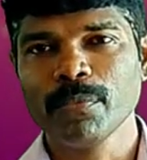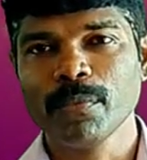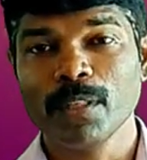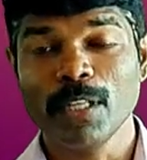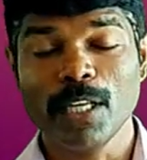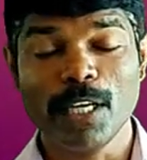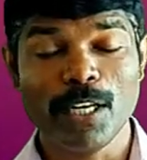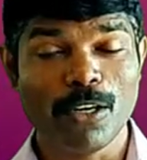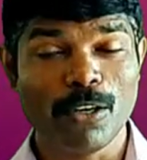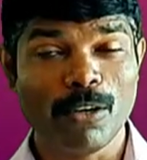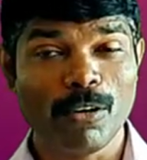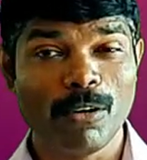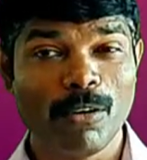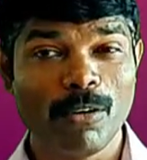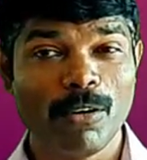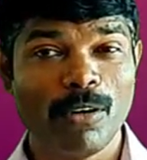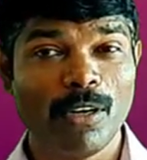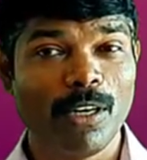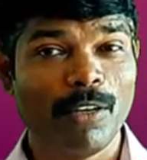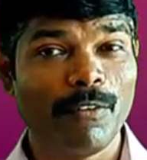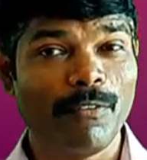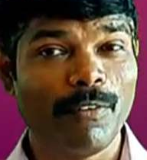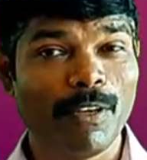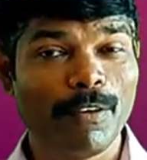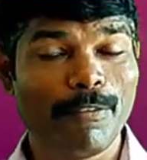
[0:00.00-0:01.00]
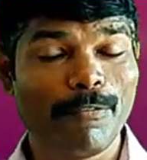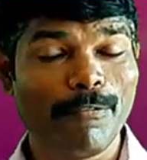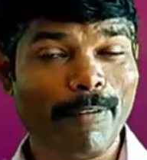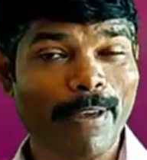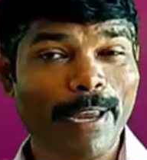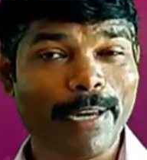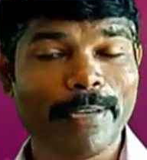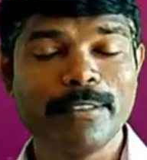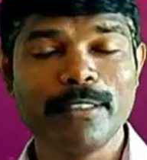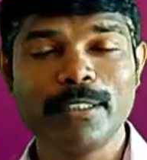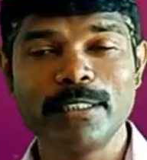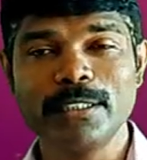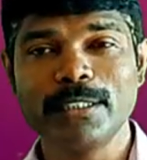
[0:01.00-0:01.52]
the non-living
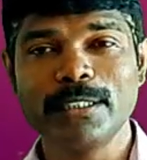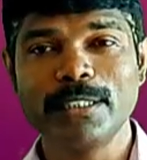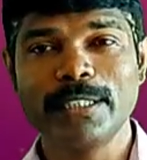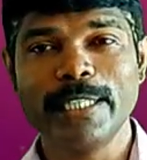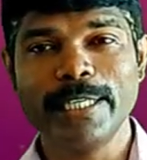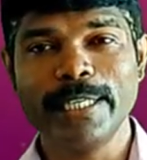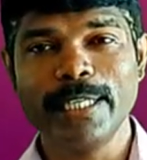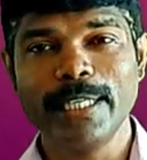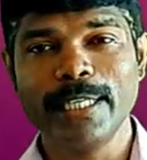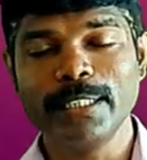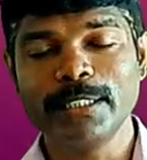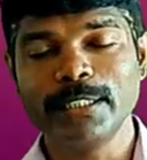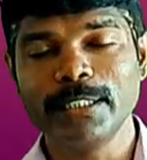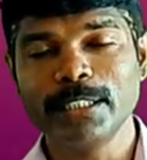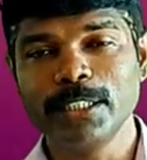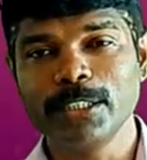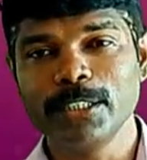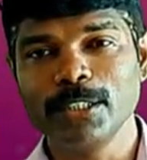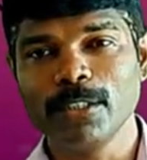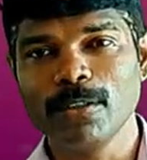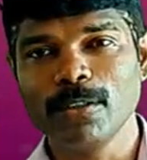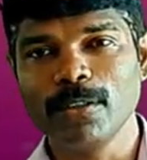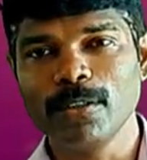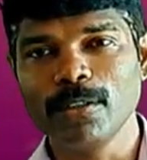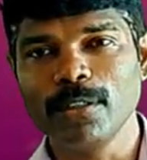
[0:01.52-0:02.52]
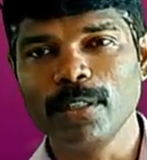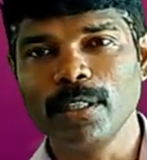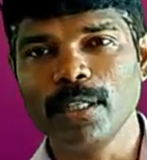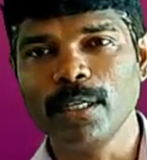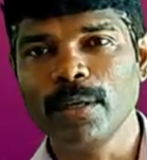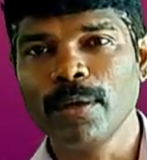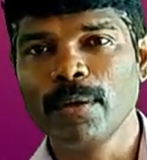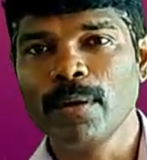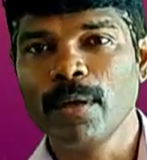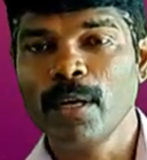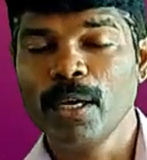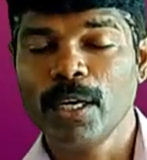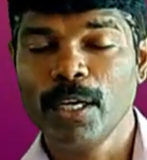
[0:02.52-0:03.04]
factors that exist on
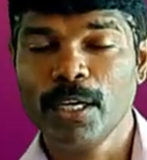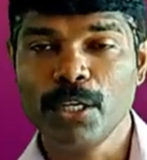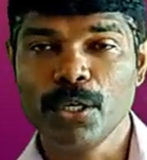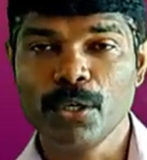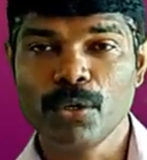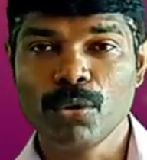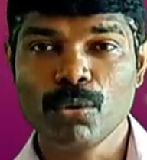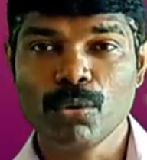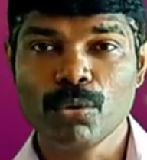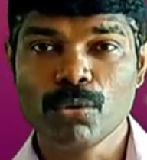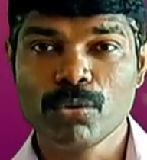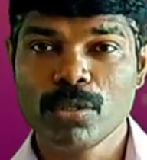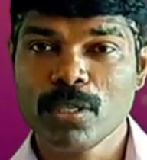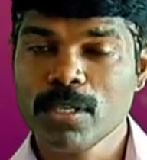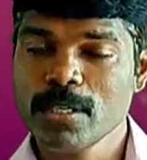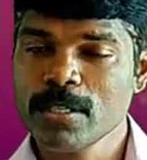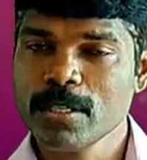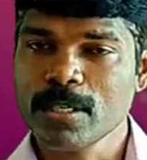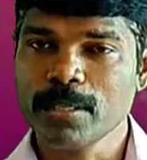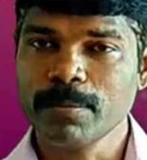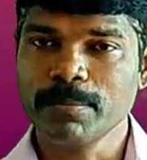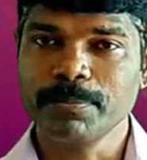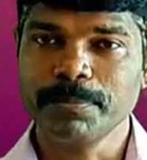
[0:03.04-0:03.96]
the ecosystem.